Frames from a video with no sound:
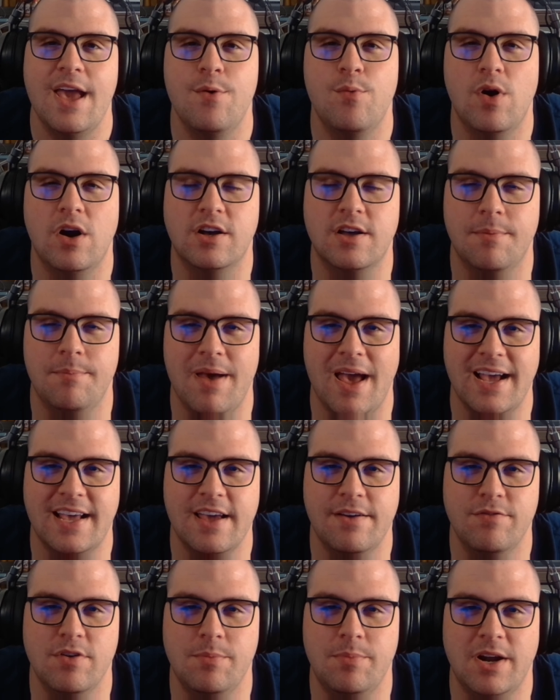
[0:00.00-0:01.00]
welcome back
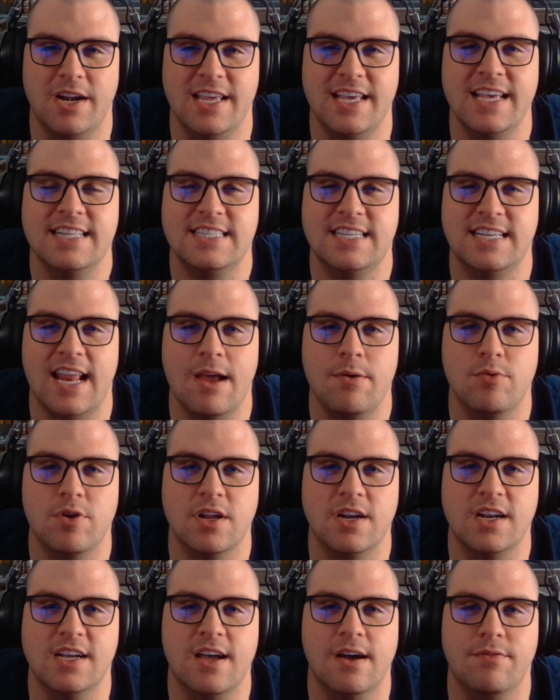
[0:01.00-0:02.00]
everybody. Today we're
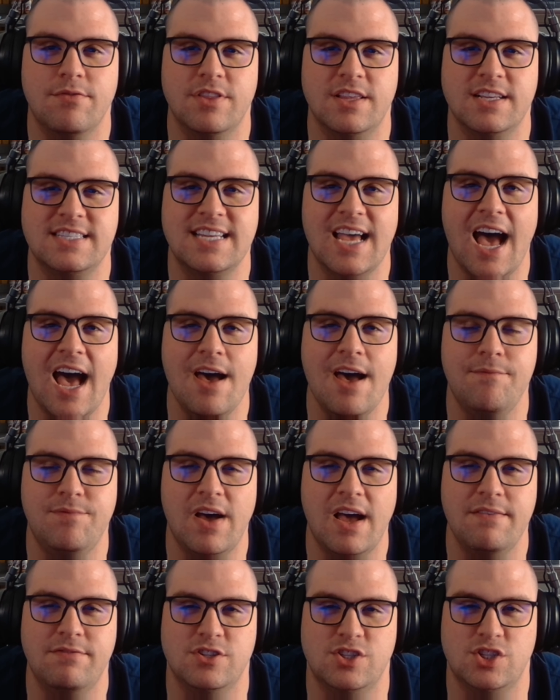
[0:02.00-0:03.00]
going to cover the top
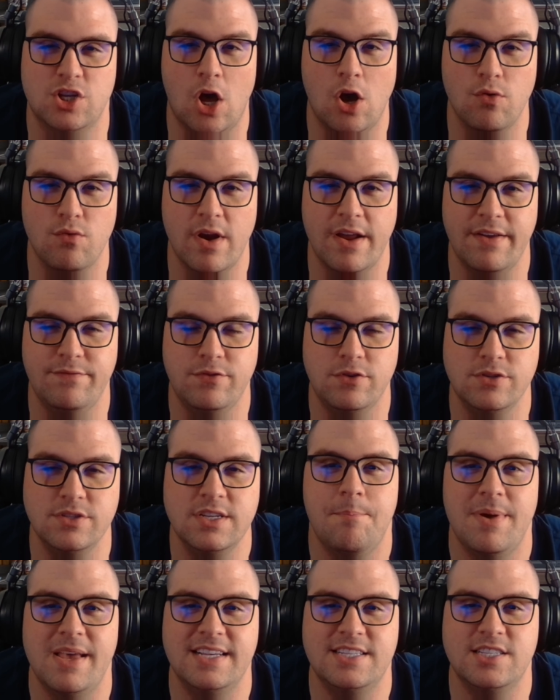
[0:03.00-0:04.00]
5 assault rifles
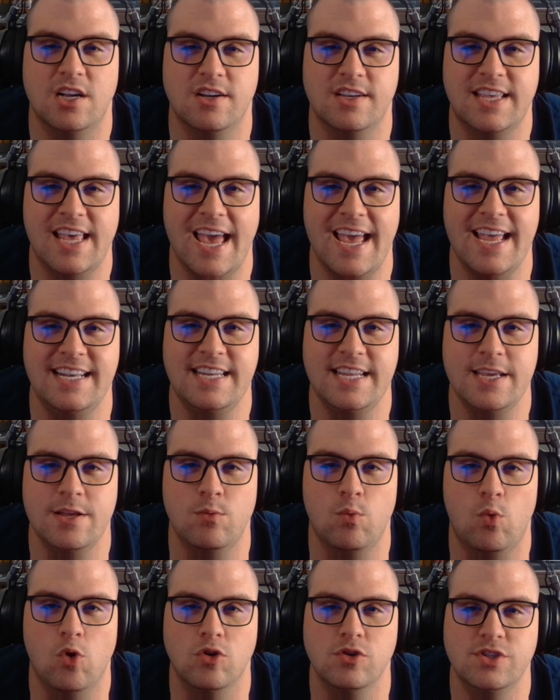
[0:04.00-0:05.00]
based on KD
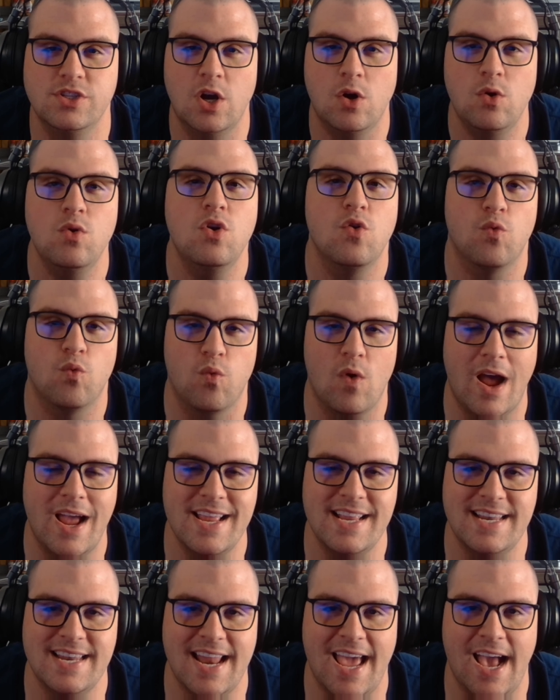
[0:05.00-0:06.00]
in Warzone right
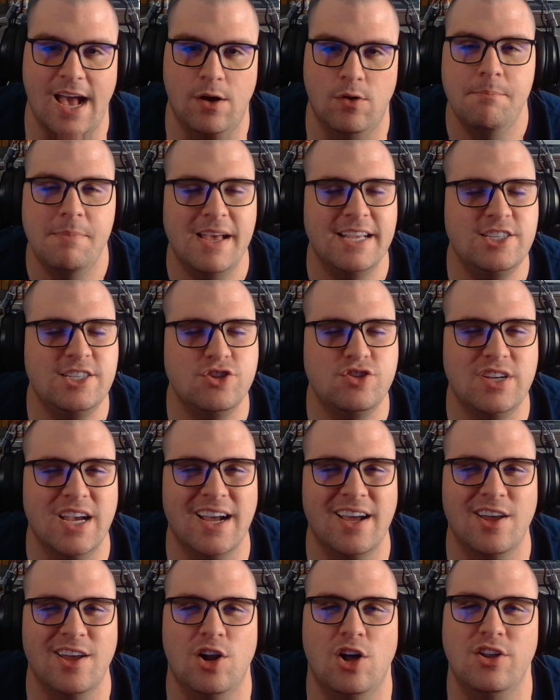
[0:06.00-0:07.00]
now. Make sure you
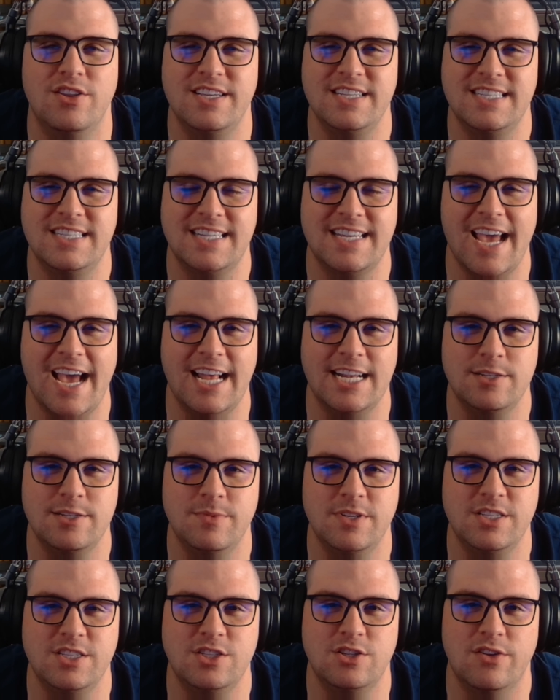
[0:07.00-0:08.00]
check out all these
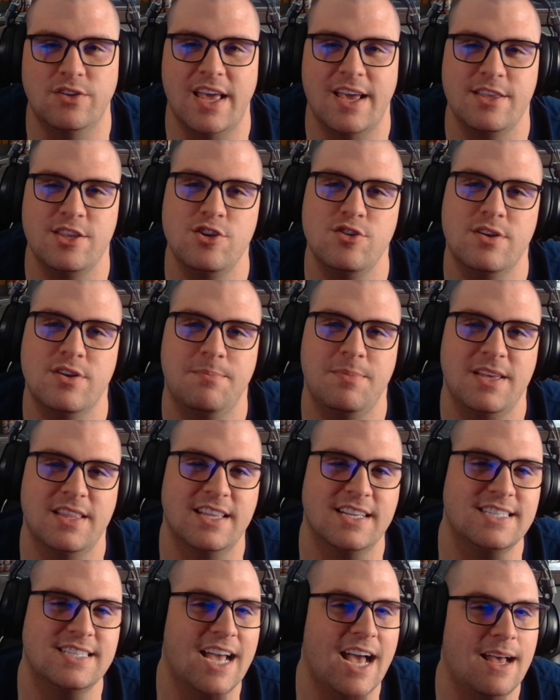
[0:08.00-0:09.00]
attachments so that you can be in
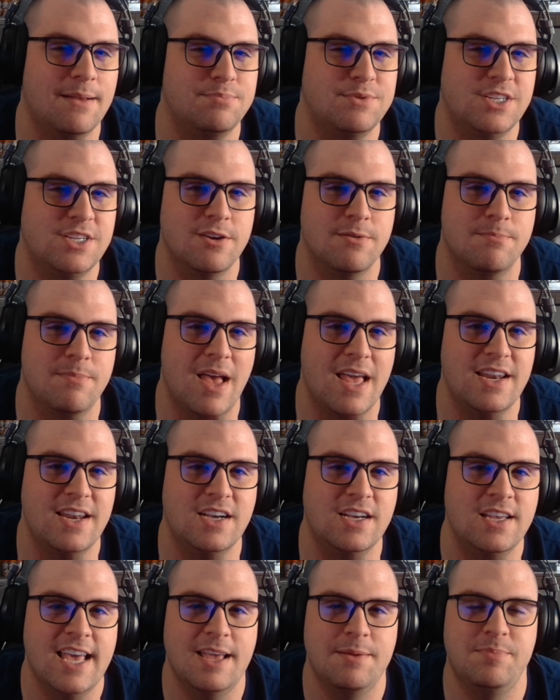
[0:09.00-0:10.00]
the top tier
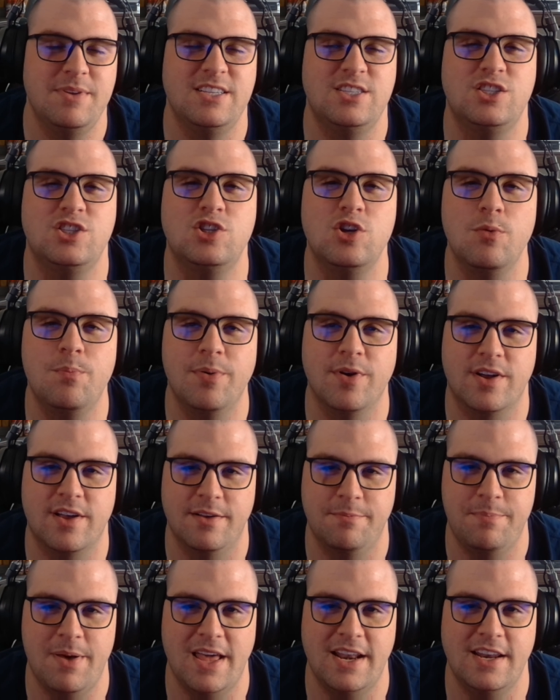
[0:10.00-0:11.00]
meta and be super
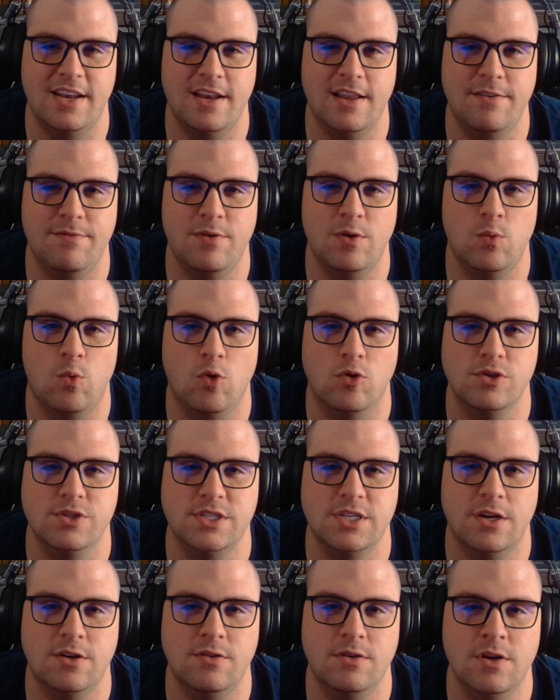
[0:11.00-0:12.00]
competitive in
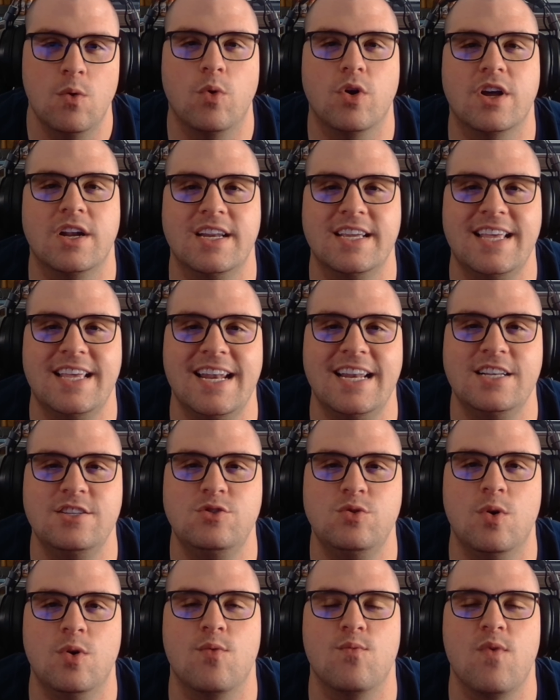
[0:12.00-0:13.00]
Warzone. We're going to get
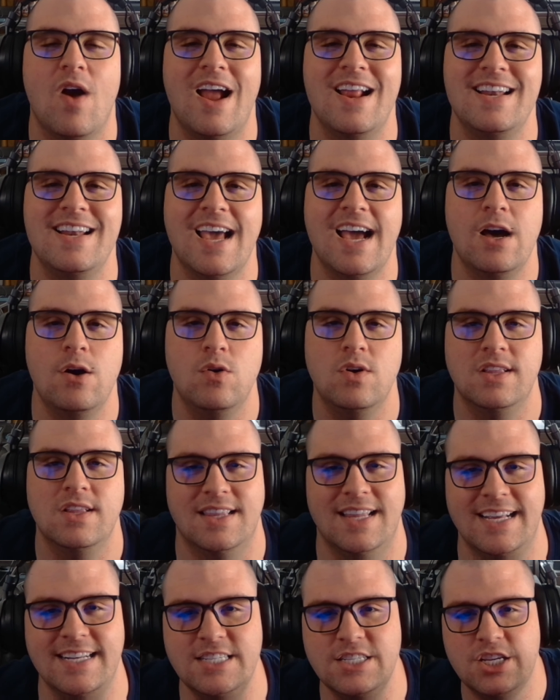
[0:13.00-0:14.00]
into it right now.
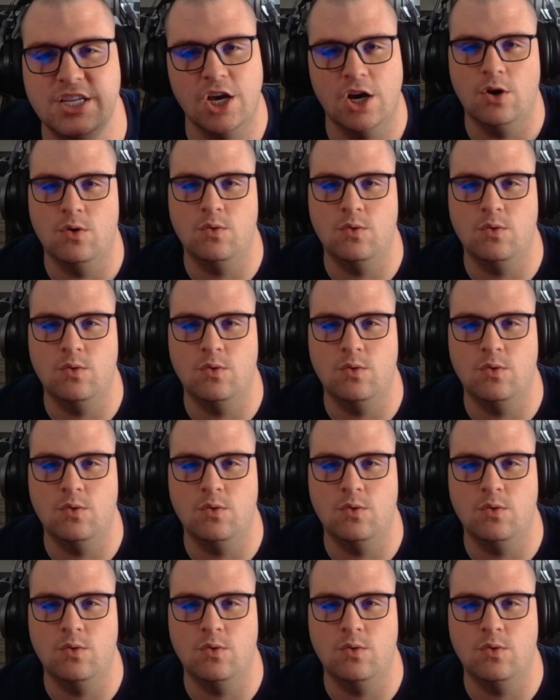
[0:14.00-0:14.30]
Let's go.